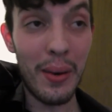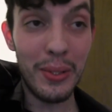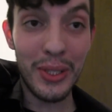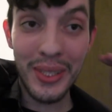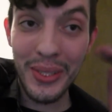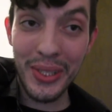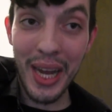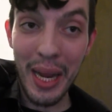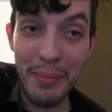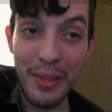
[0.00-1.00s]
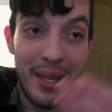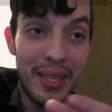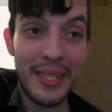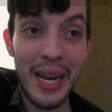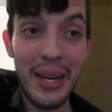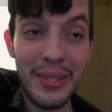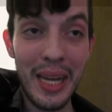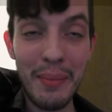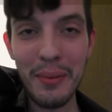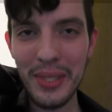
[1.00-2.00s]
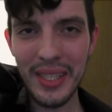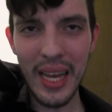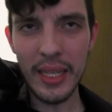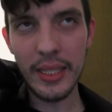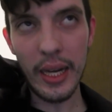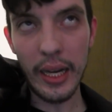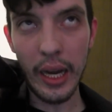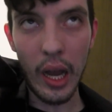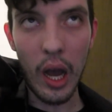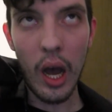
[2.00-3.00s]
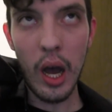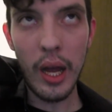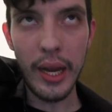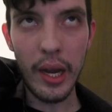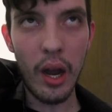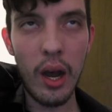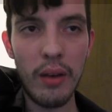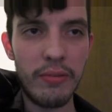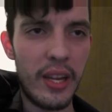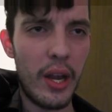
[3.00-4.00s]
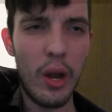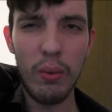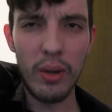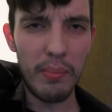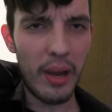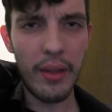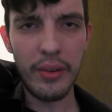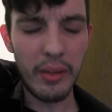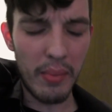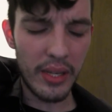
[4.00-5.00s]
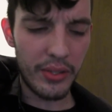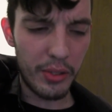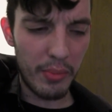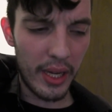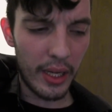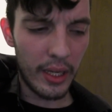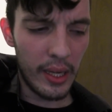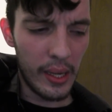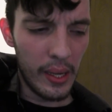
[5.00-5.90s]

I was on Skype the entire time I was dead, signing on and off, and no one bothered to message me.